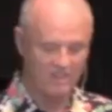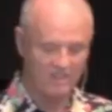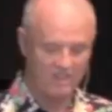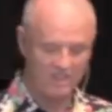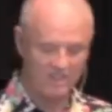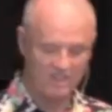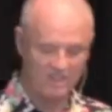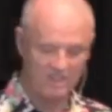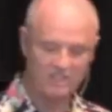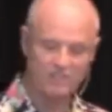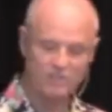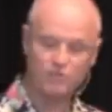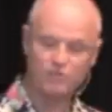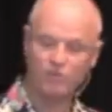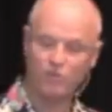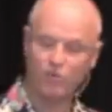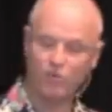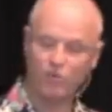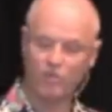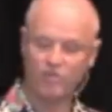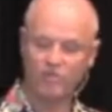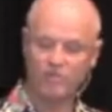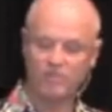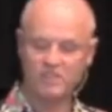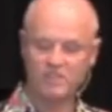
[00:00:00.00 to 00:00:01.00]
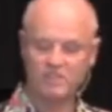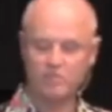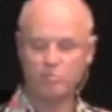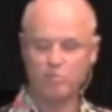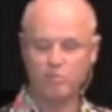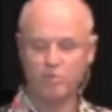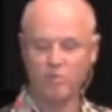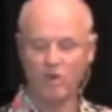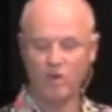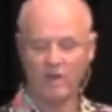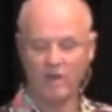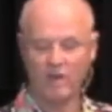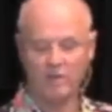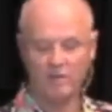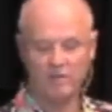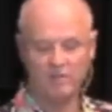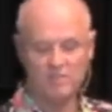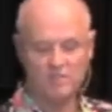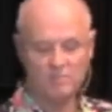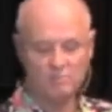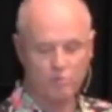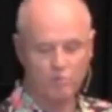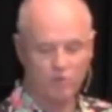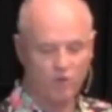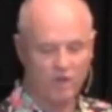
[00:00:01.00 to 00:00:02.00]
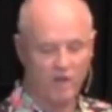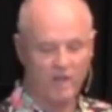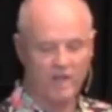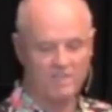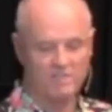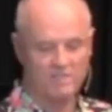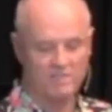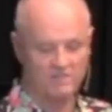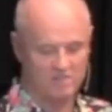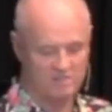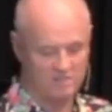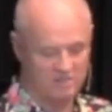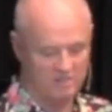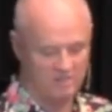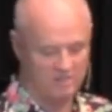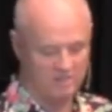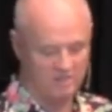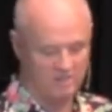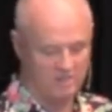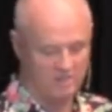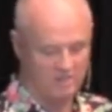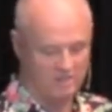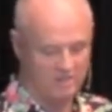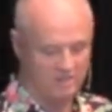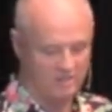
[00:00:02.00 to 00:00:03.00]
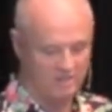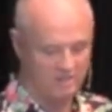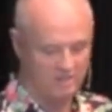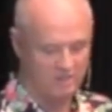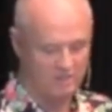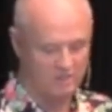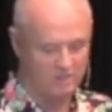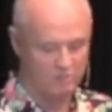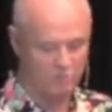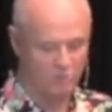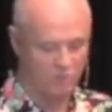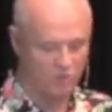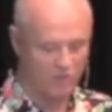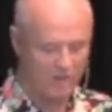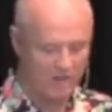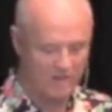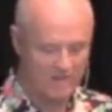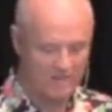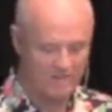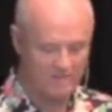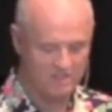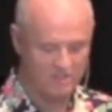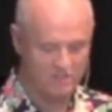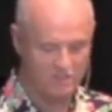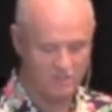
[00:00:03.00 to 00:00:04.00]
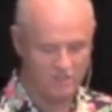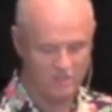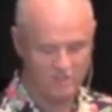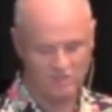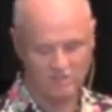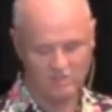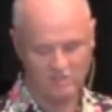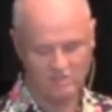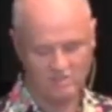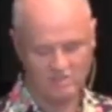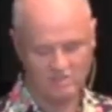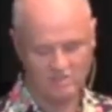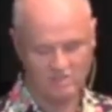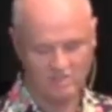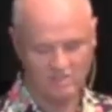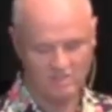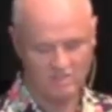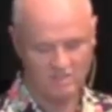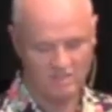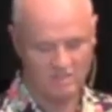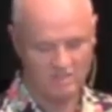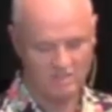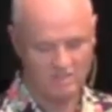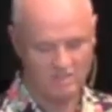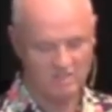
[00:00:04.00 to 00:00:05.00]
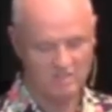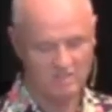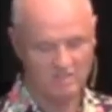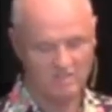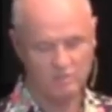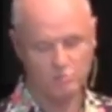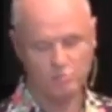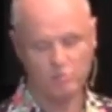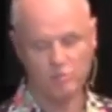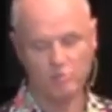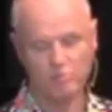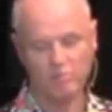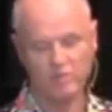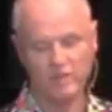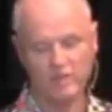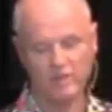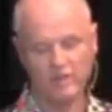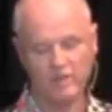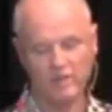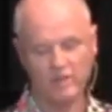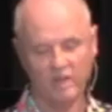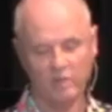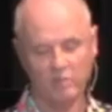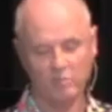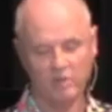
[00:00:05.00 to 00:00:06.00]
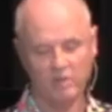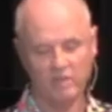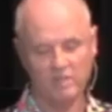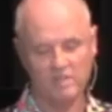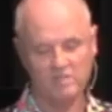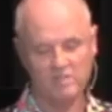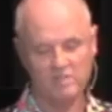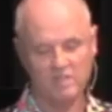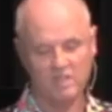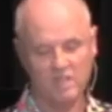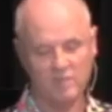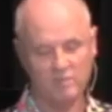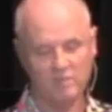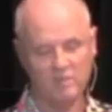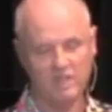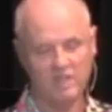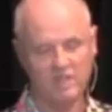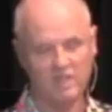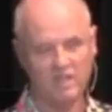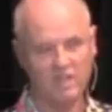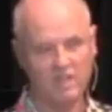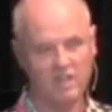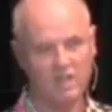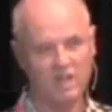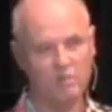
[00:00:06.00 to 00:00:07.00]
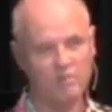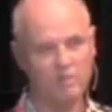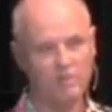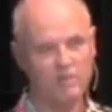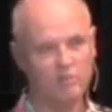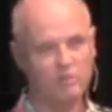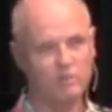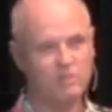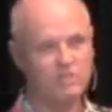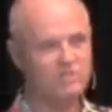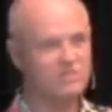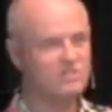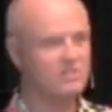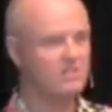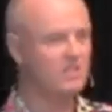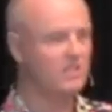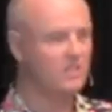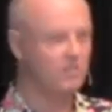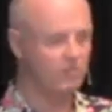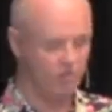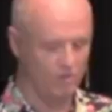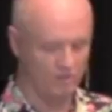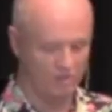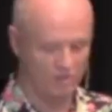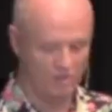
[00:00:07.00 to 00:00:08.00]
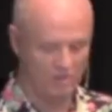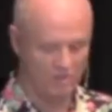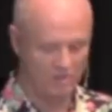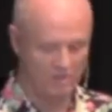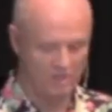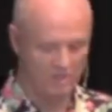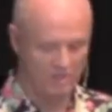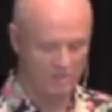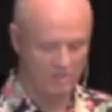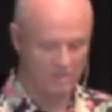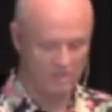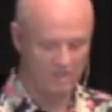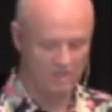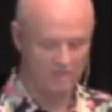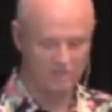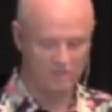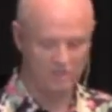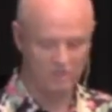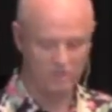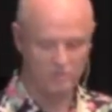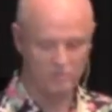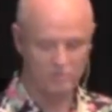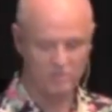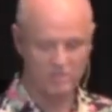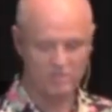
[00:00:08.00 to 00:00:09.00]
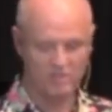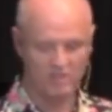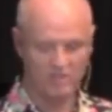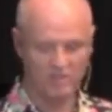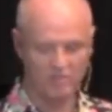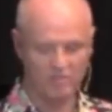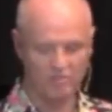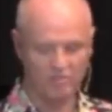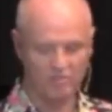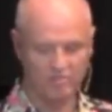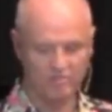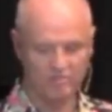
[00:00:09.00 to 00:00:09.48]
And it is for this, bride, this price, this bride that Jesus is preparing a place that he may come and receive her unto himself.